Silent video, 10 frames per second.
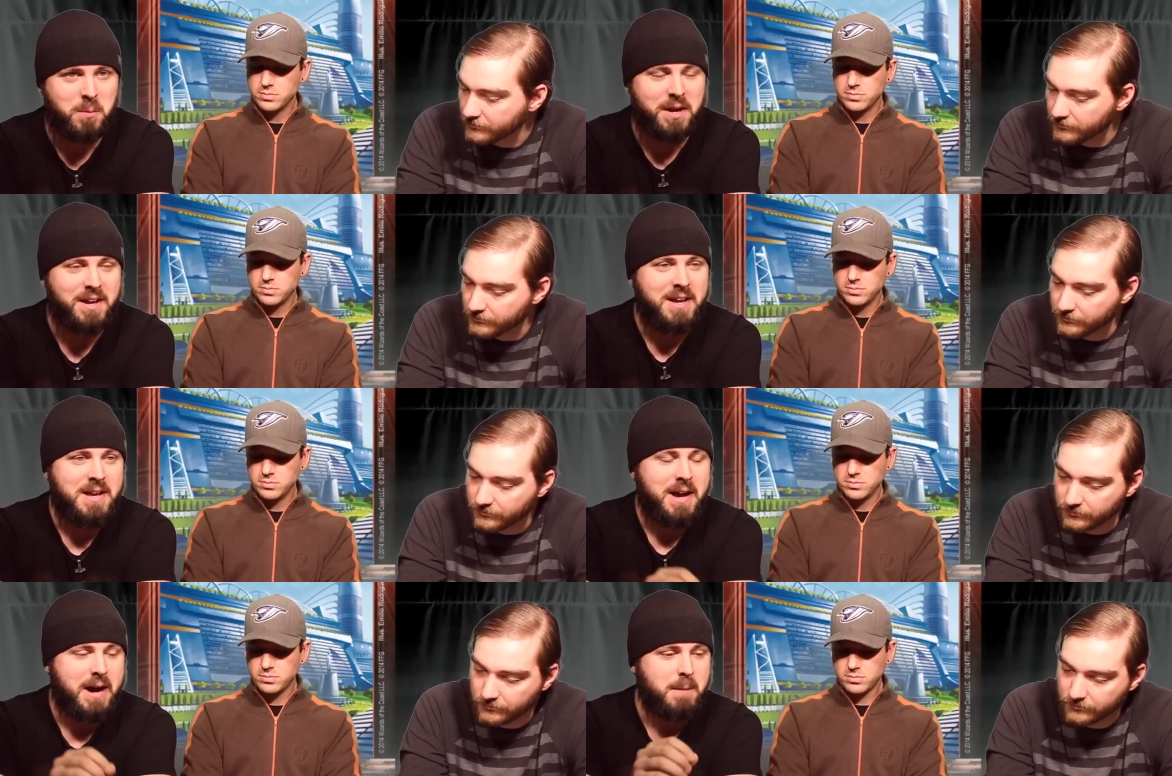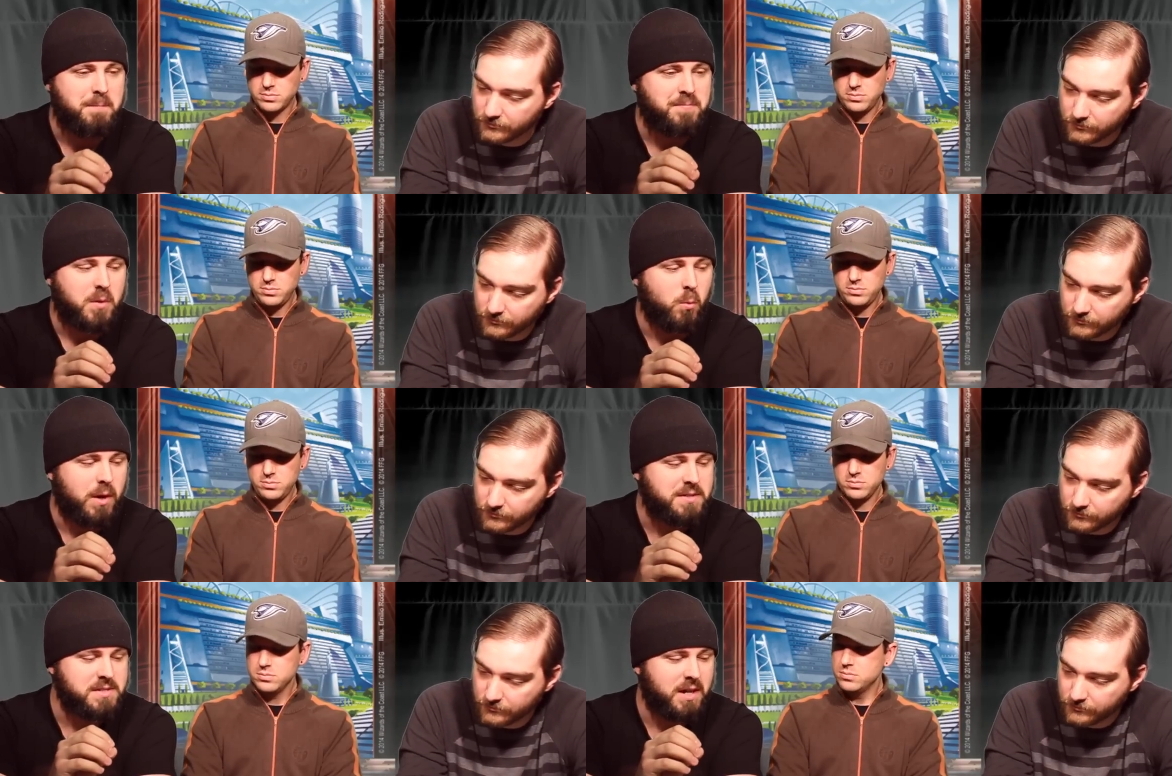Speaker 1: But um,
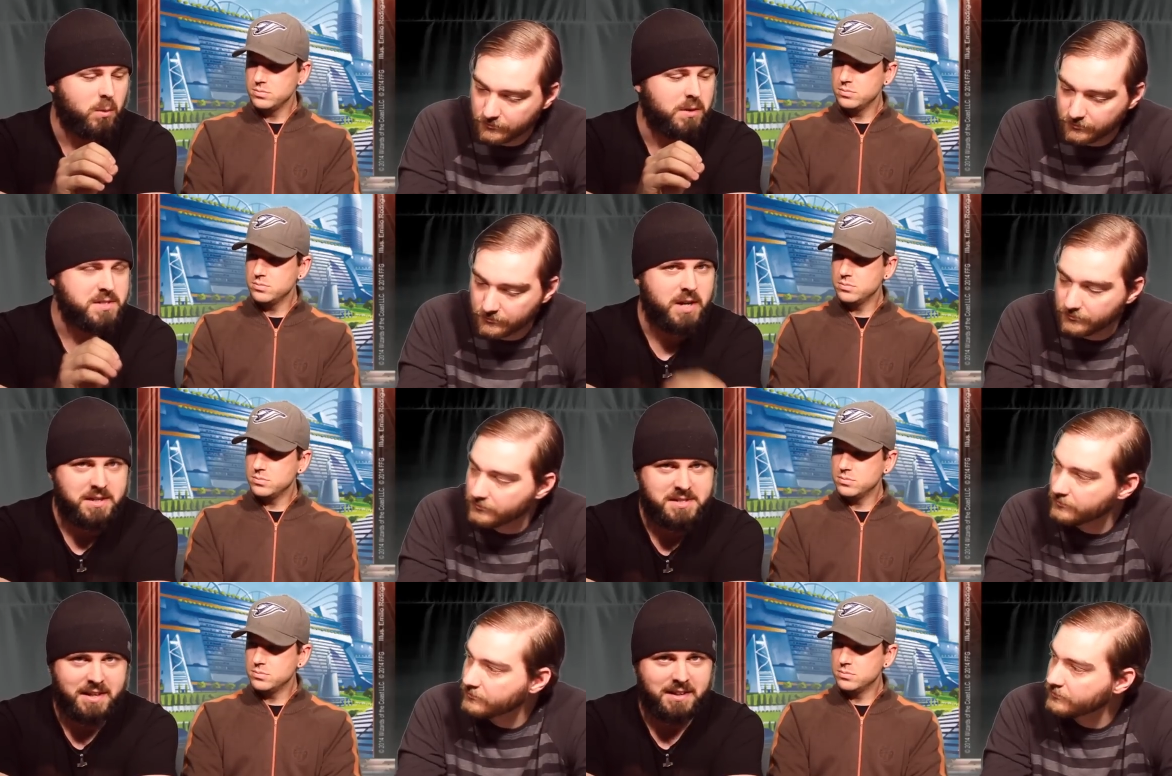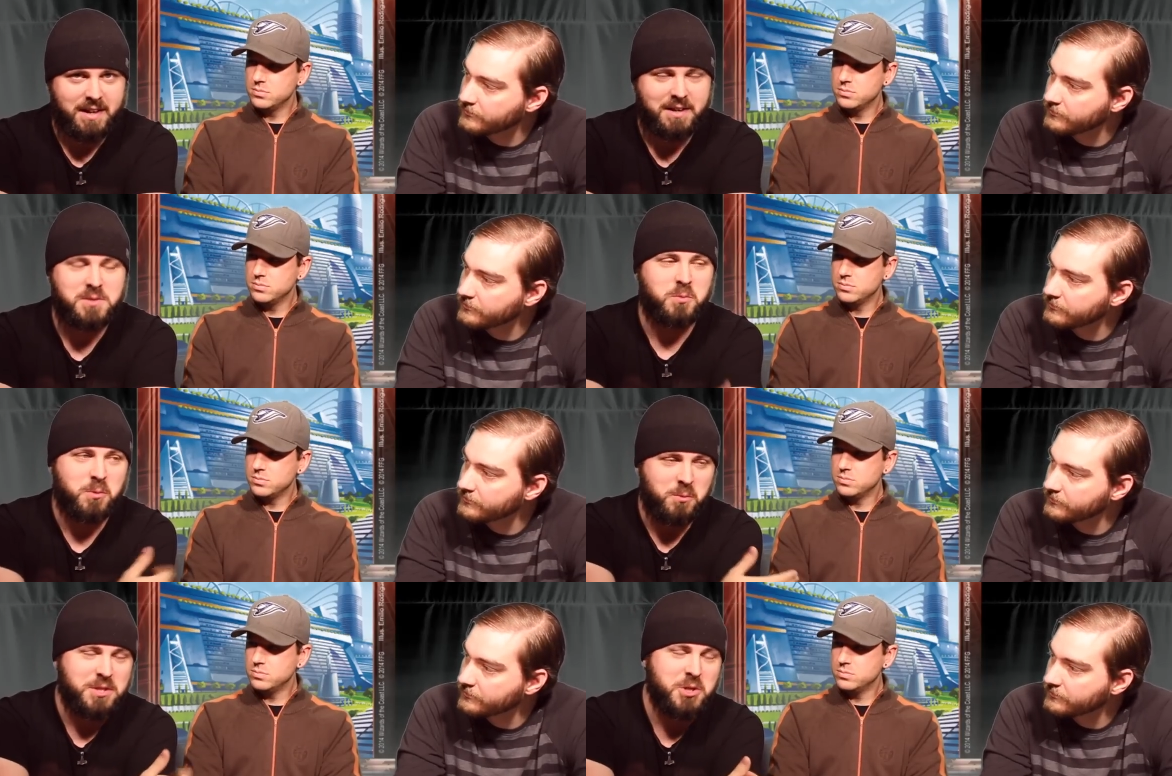what's uh, what's not said a lot
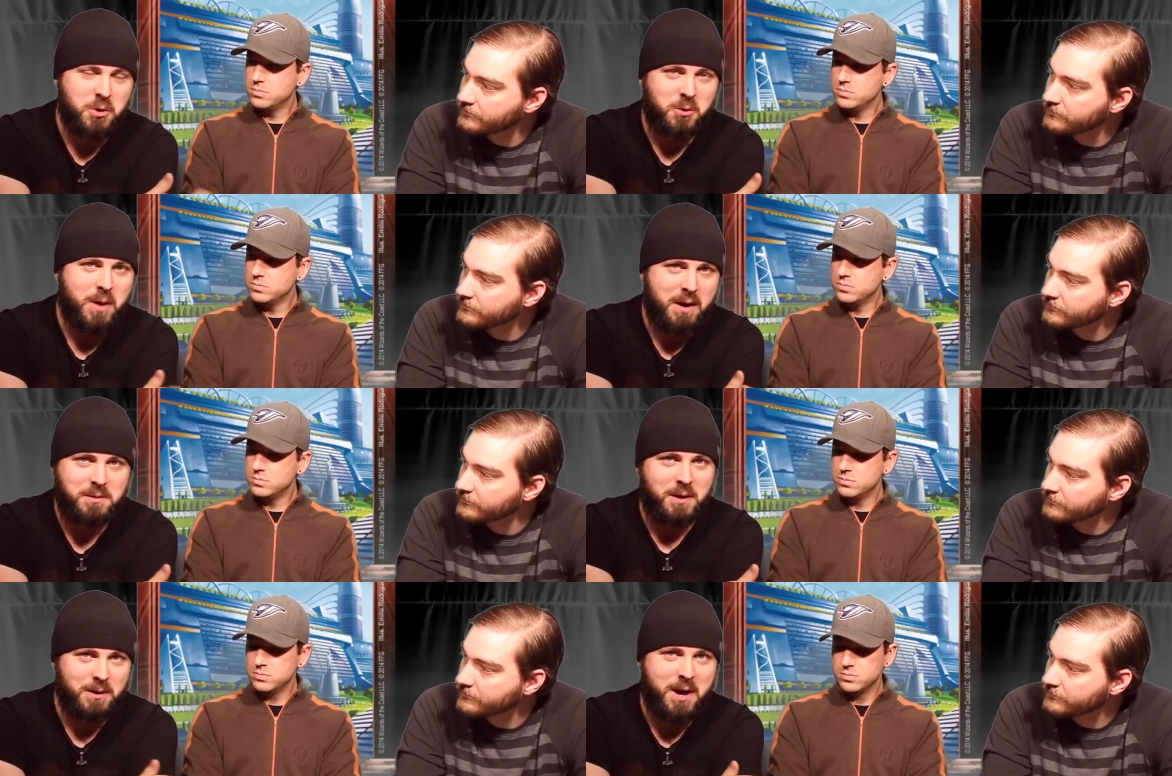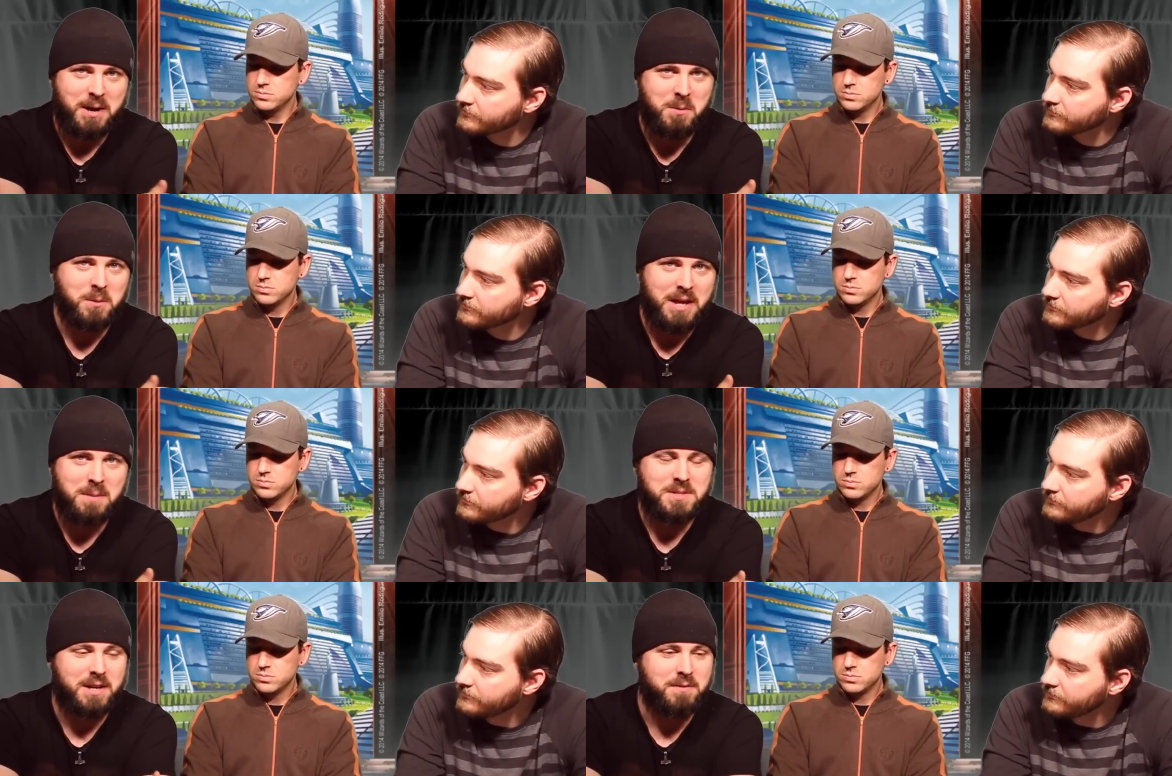is we joke around a lot about
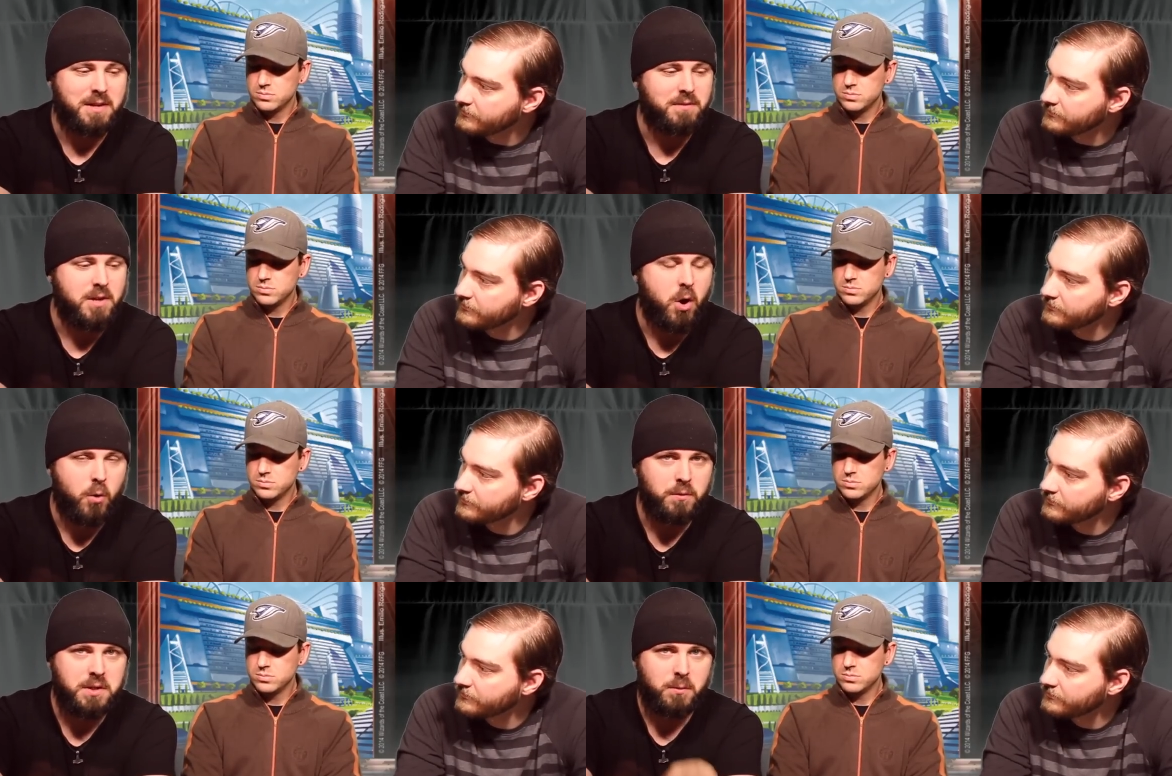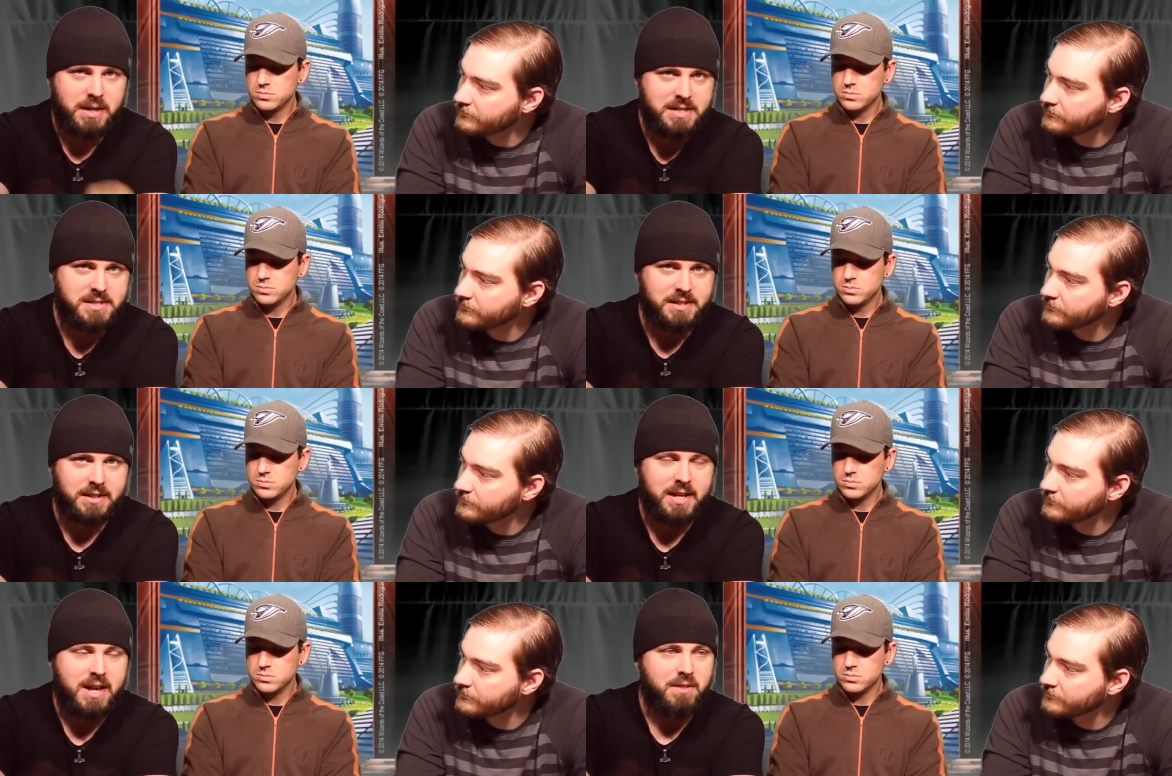games kind of thing. The only reason
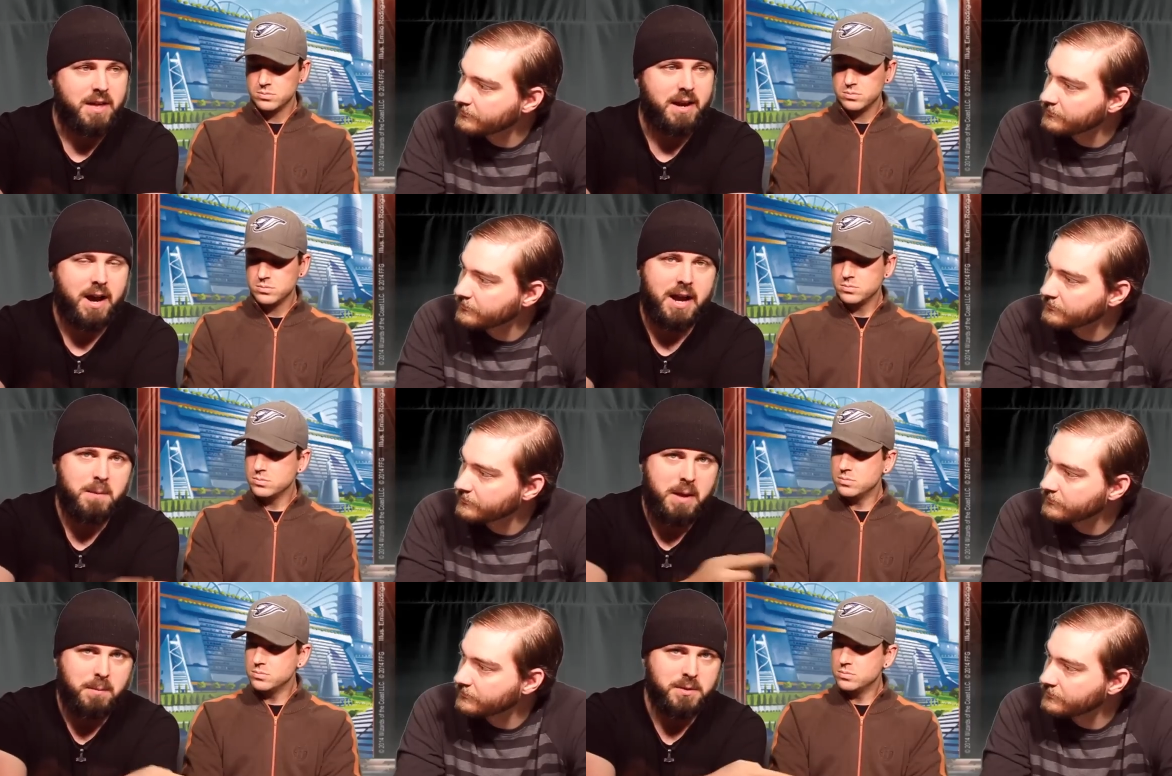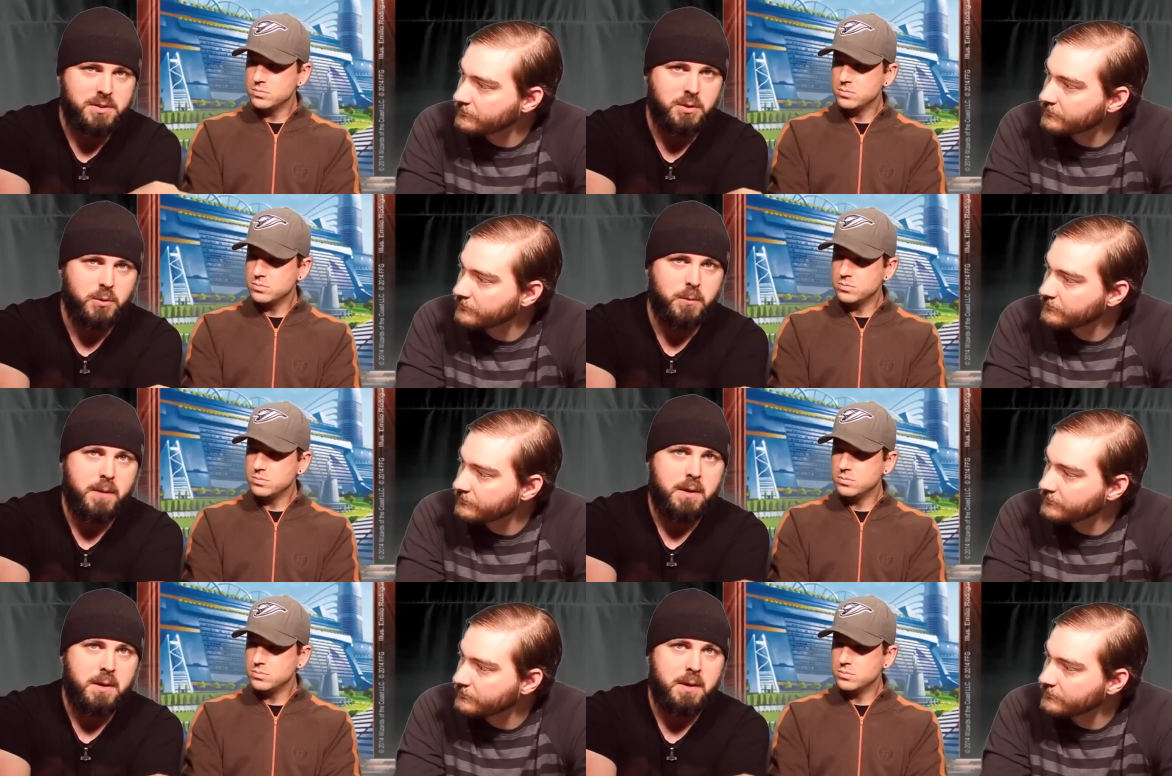that I am able to